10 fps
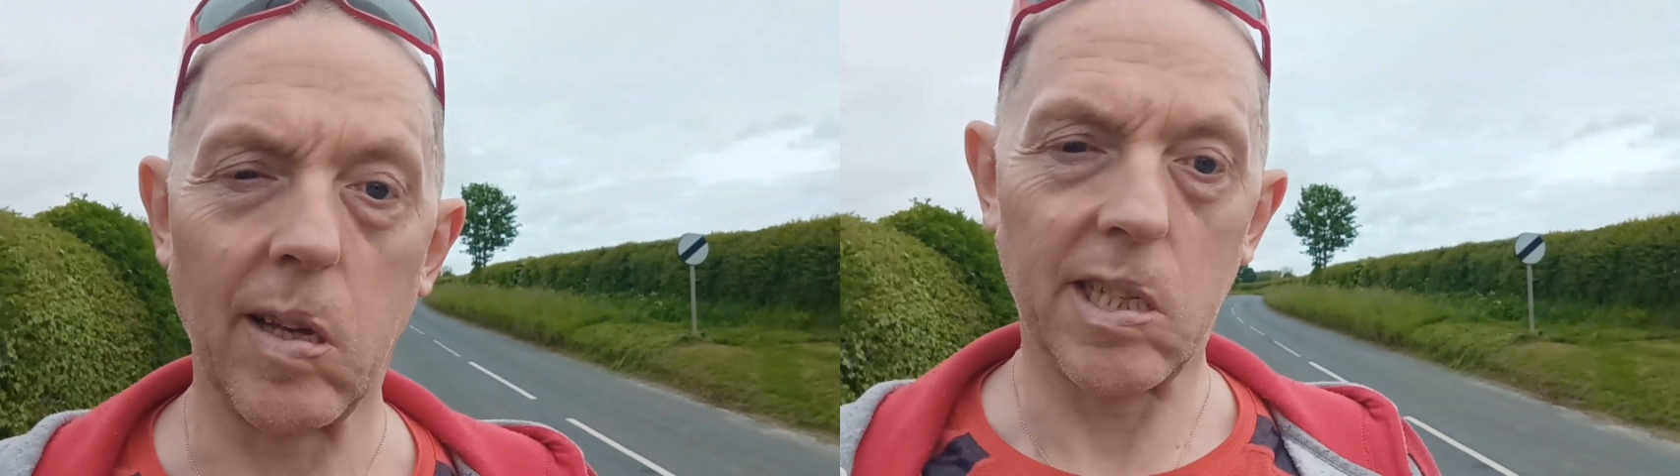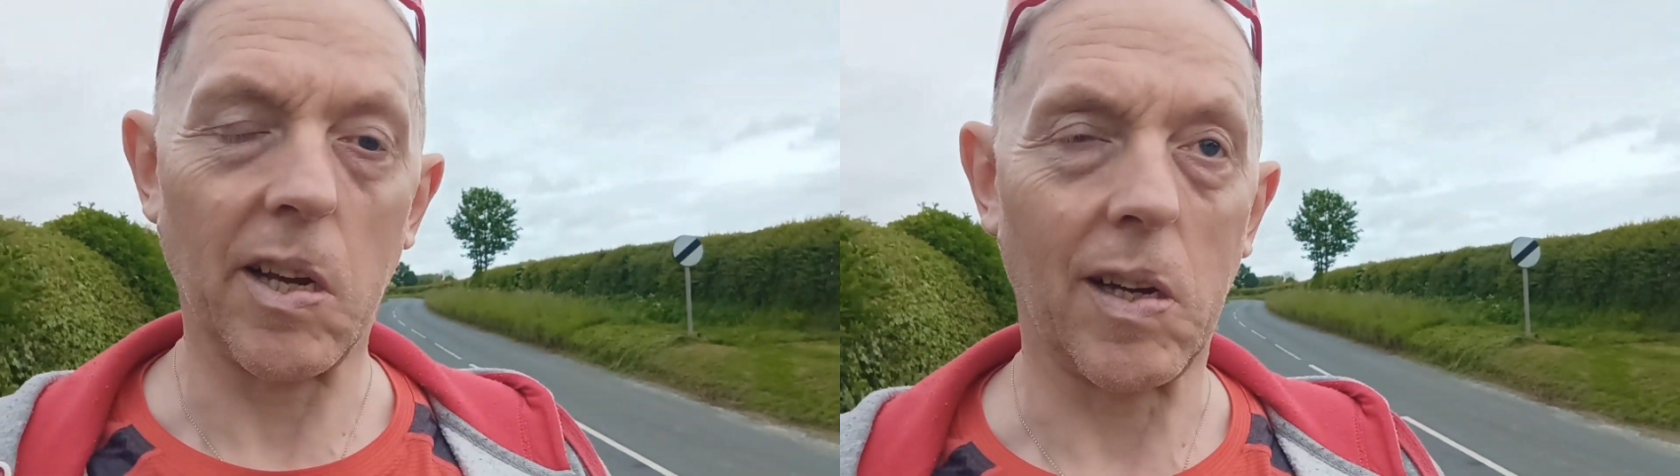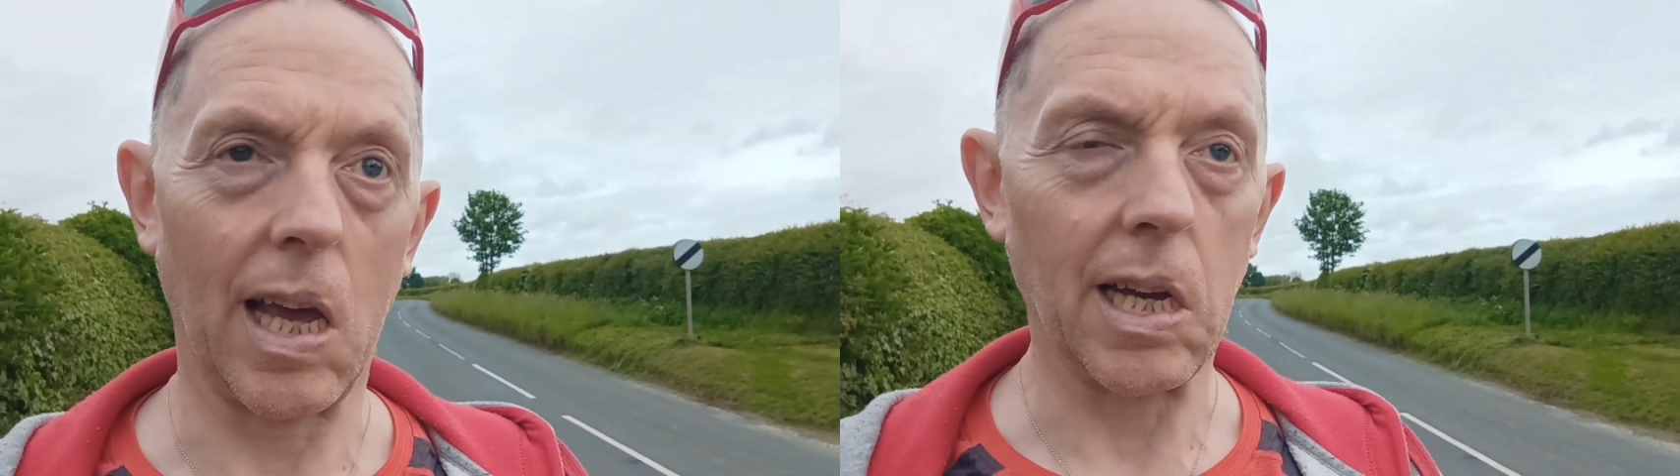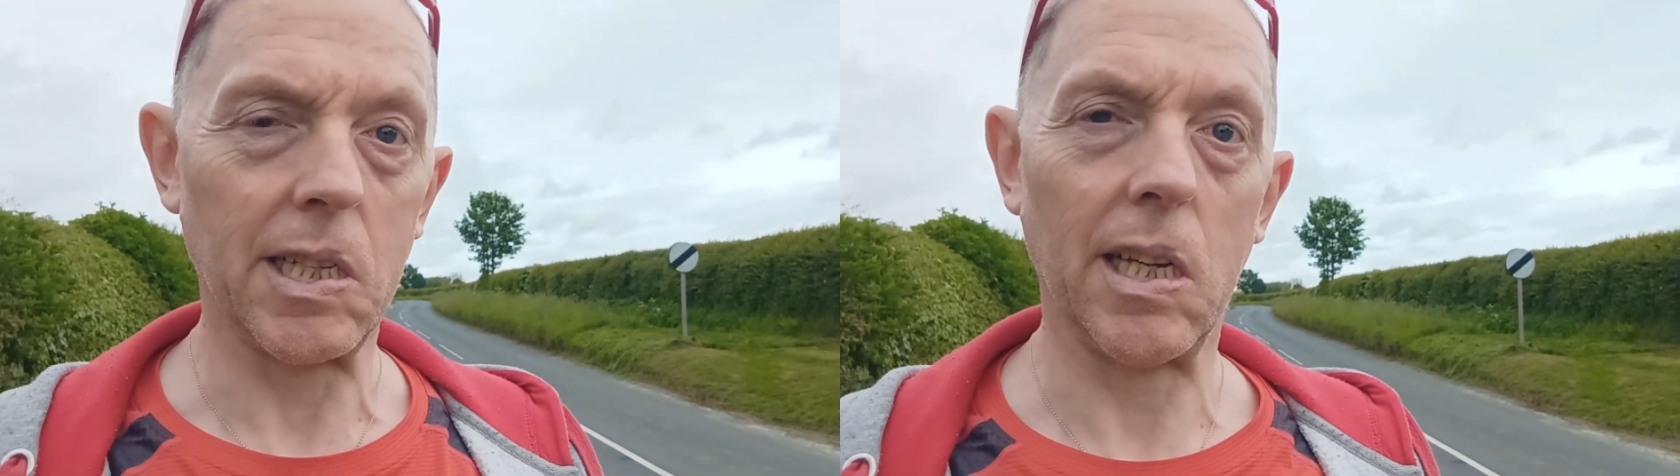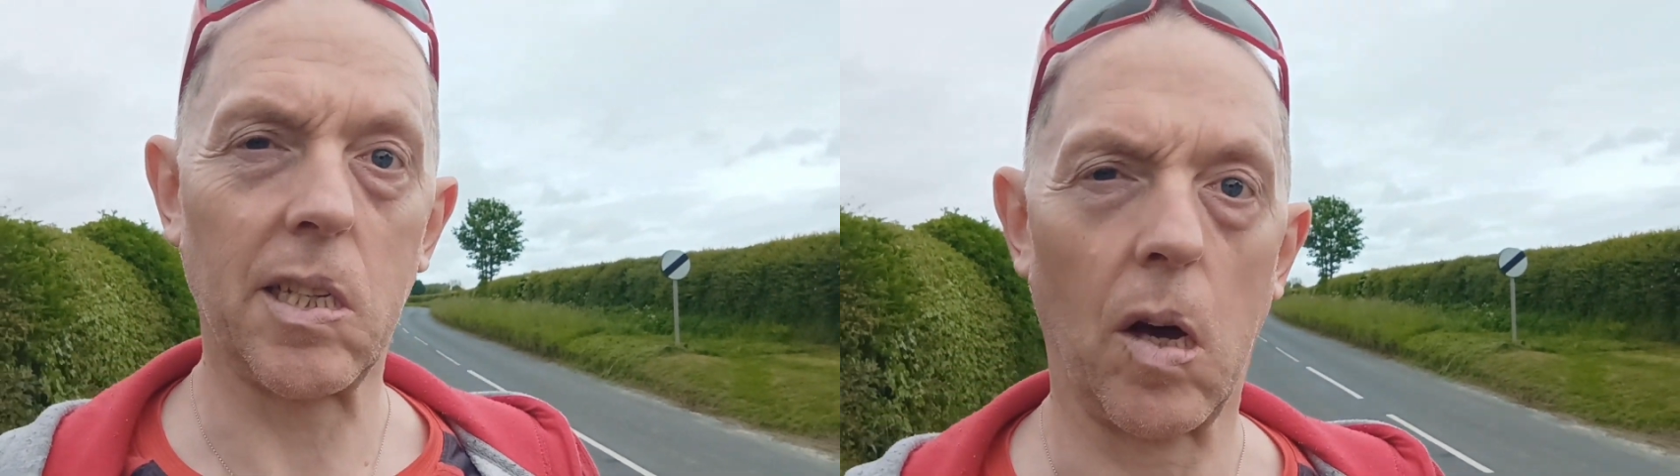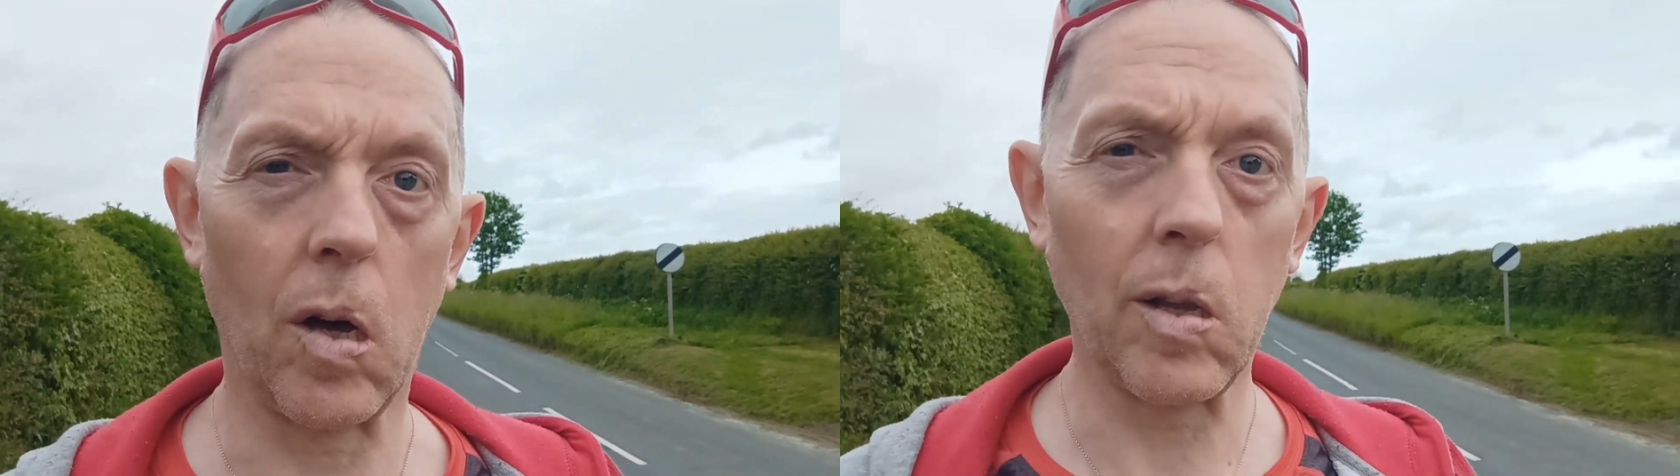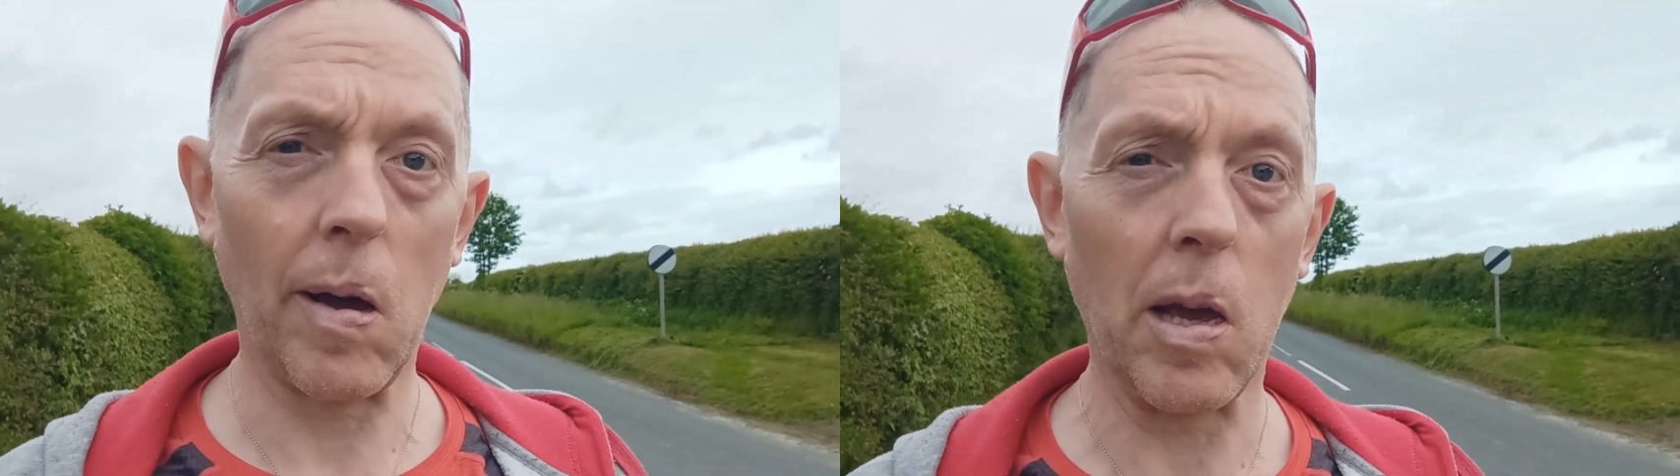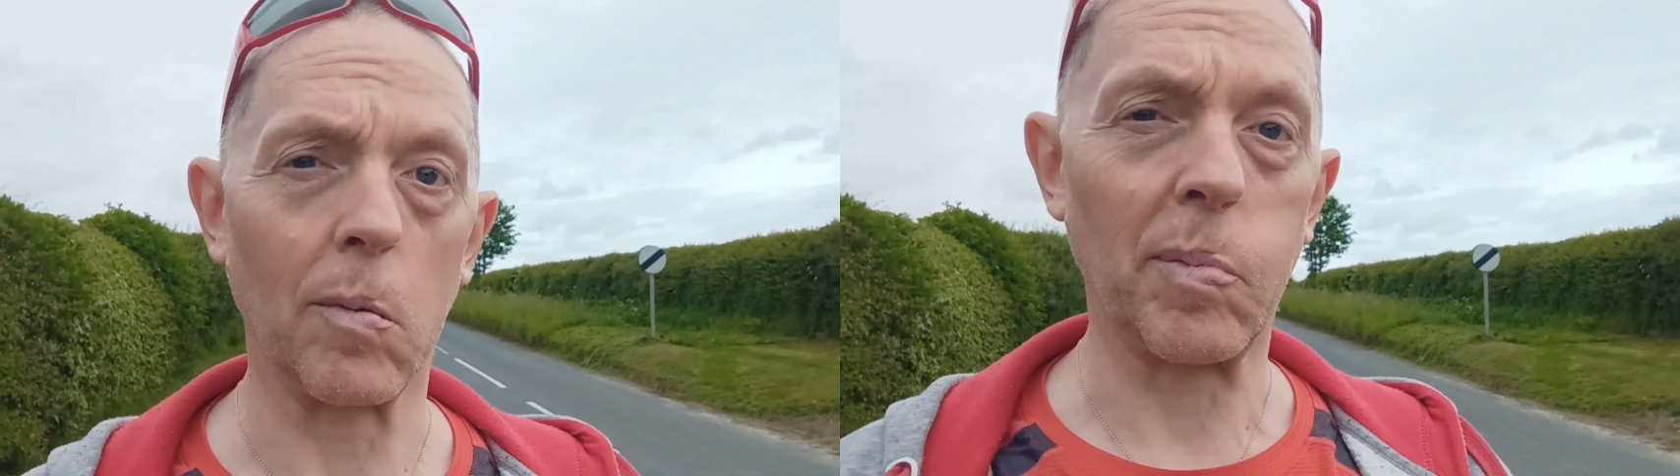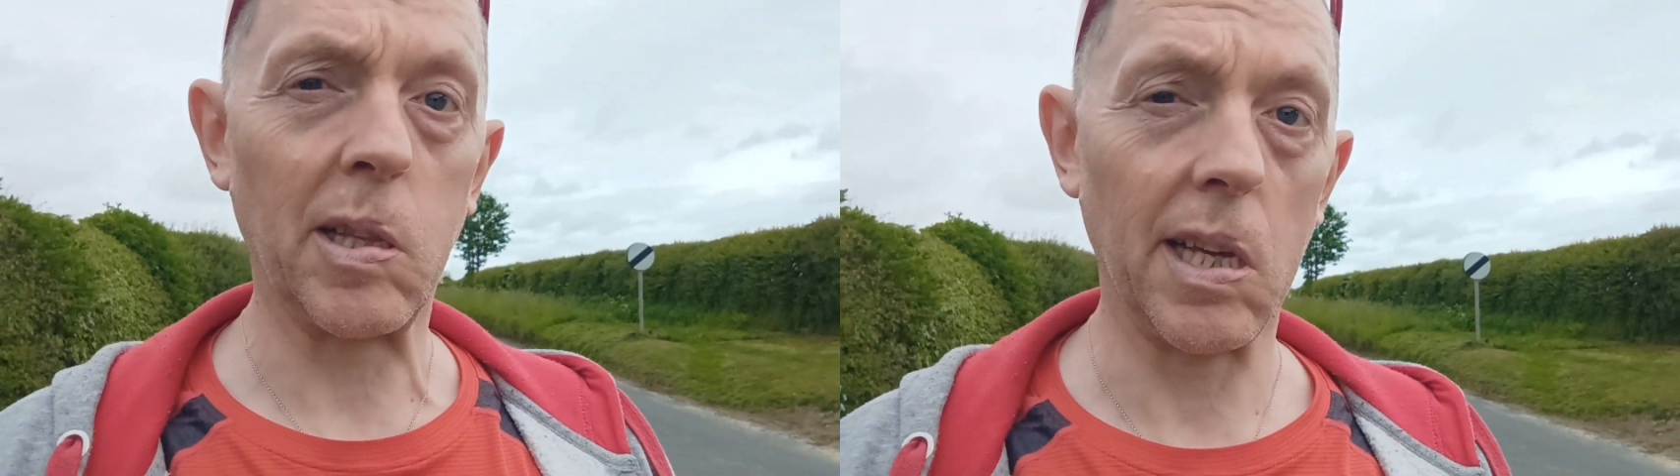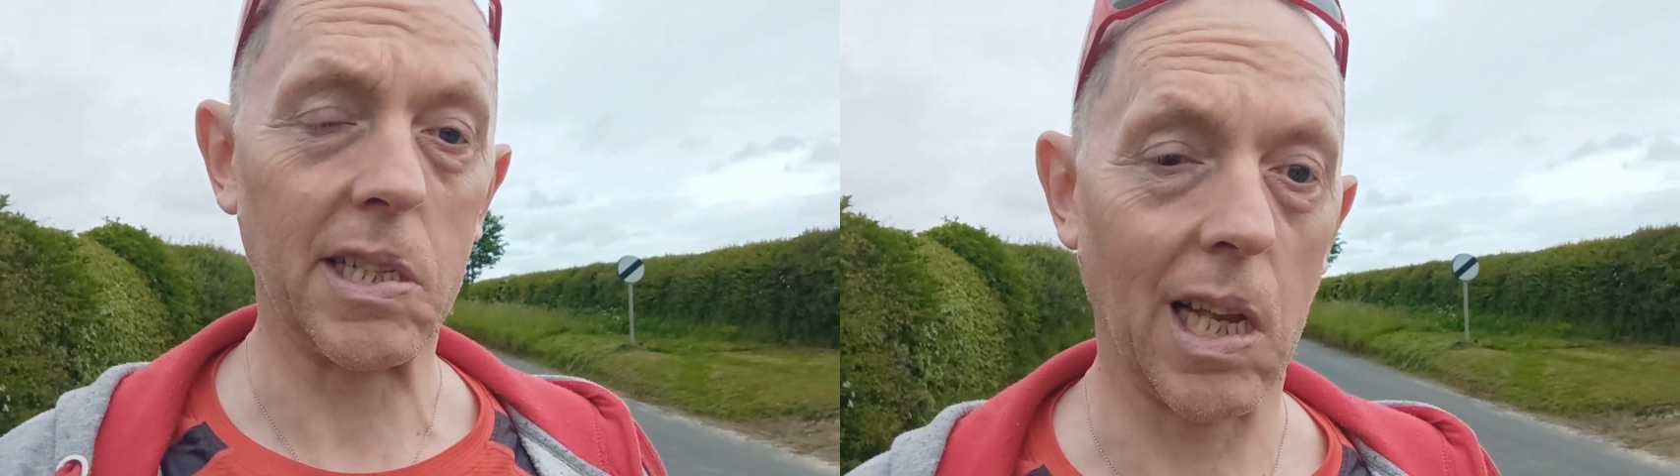geocaches all the way up
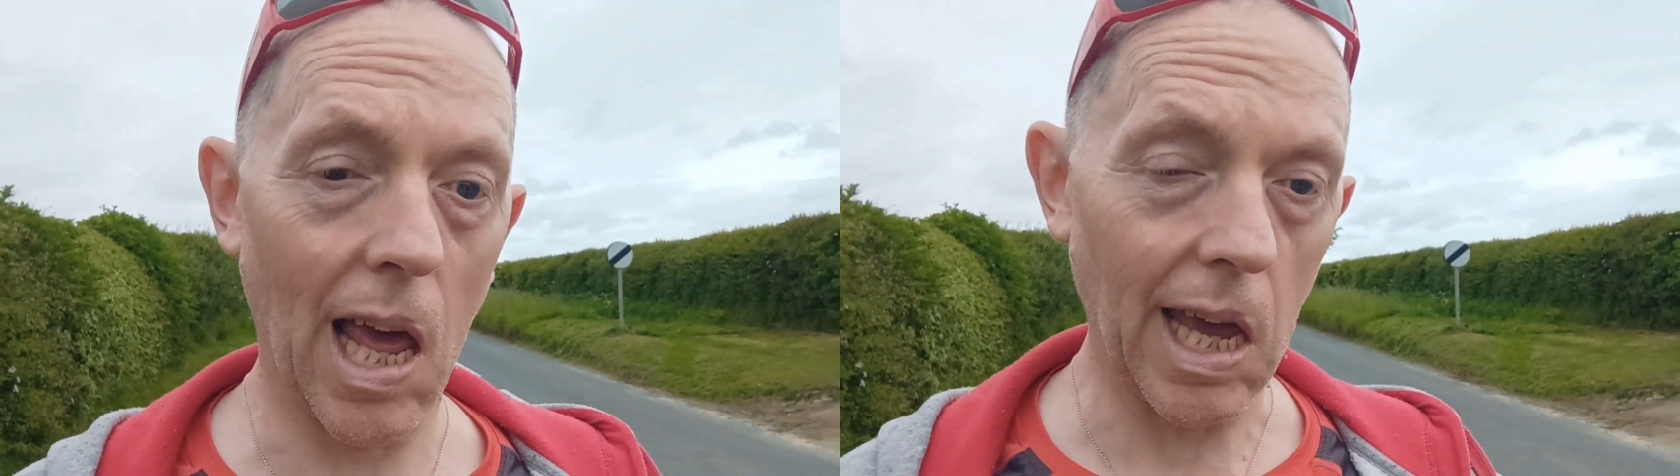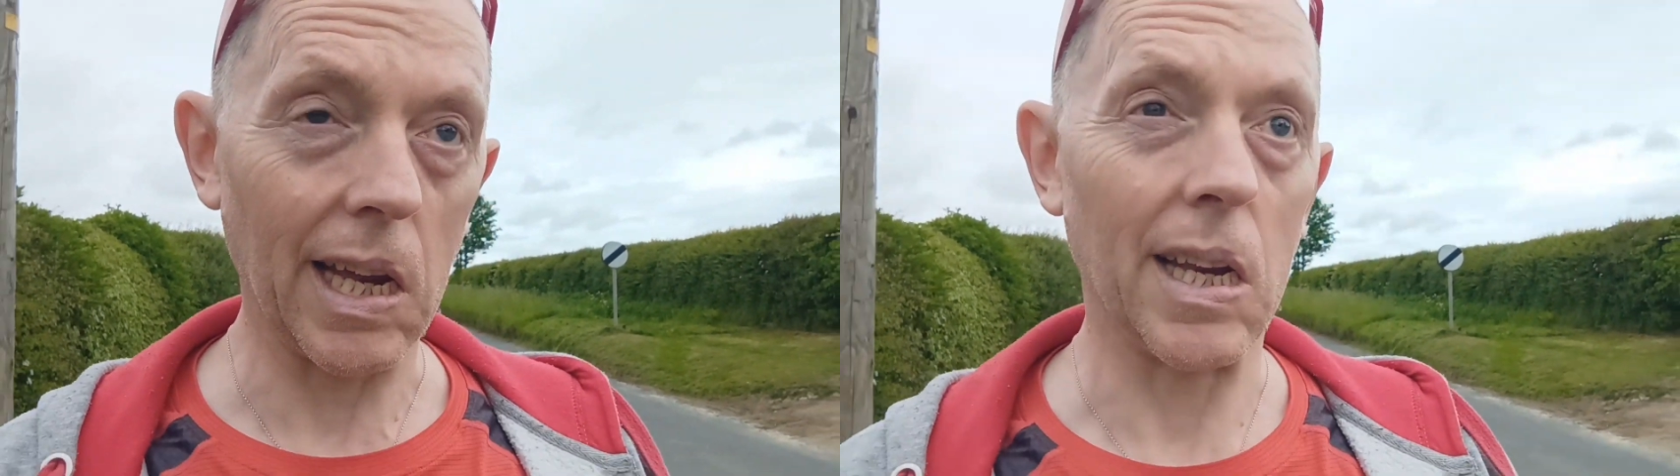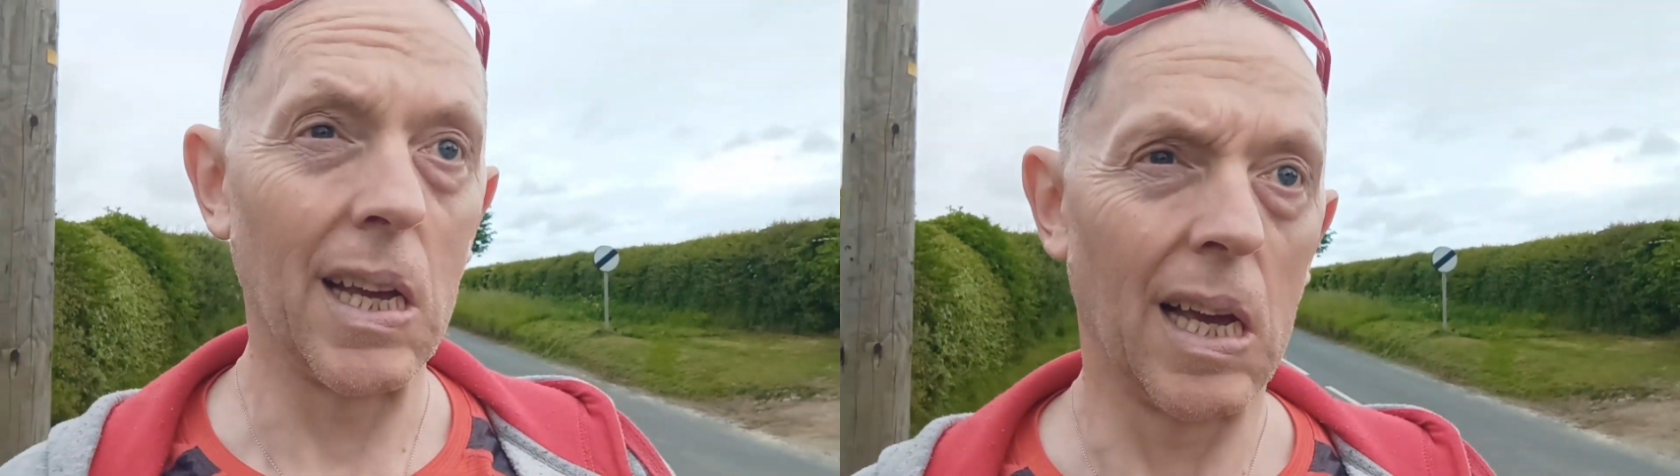this lane.